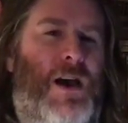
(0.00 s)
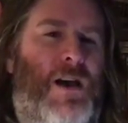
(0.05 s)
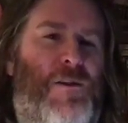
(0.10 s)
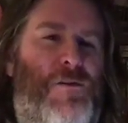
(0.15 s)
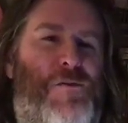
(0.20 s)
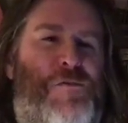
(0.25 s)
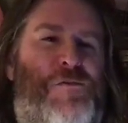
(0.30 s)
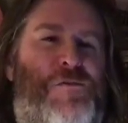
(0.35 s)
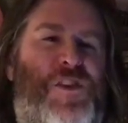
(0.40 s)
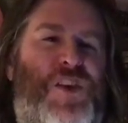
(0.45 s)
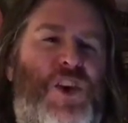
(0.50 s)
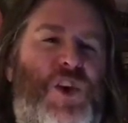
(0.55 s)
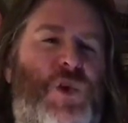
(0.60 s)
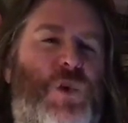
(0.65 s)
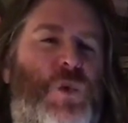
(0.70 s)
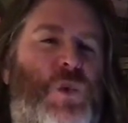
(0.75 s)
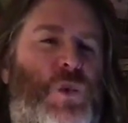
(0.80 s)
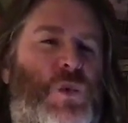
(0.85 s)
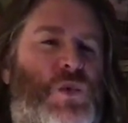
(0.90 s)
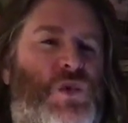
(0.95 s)

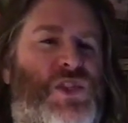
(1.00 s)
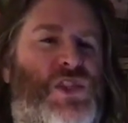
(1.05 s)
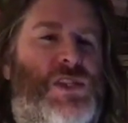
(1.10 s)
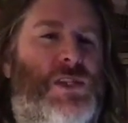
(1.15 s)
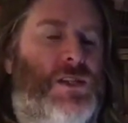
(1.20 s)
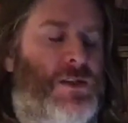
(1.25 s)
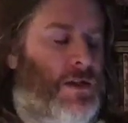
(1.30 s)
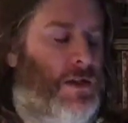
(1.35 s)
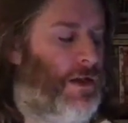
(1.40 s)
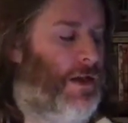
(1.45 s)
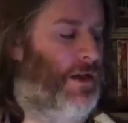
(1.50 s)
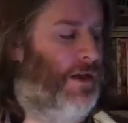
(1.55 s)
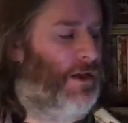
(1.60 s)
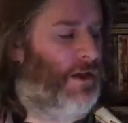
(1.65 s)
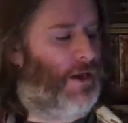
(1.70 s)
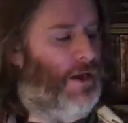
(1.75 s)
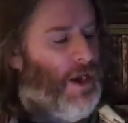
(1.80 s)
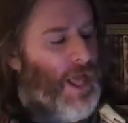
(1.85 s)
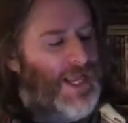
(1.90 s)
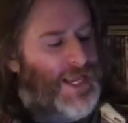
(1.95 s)
Fuse,
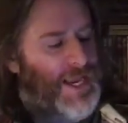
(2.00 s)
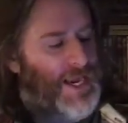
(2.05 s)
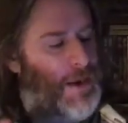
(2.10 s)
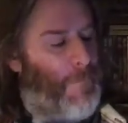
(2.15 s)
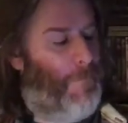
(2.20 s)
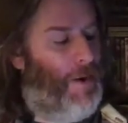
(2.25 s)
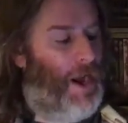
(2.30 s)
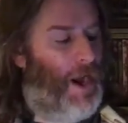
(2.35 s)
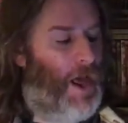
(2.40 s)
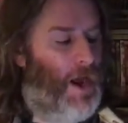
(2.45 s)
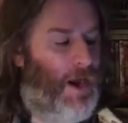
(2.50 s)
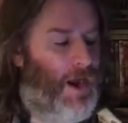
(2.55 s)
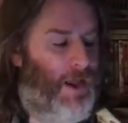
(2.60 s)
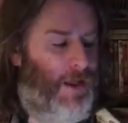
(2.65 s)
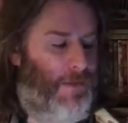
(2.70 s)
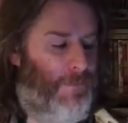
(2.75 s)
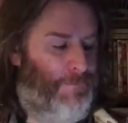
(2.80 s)
like in a plug.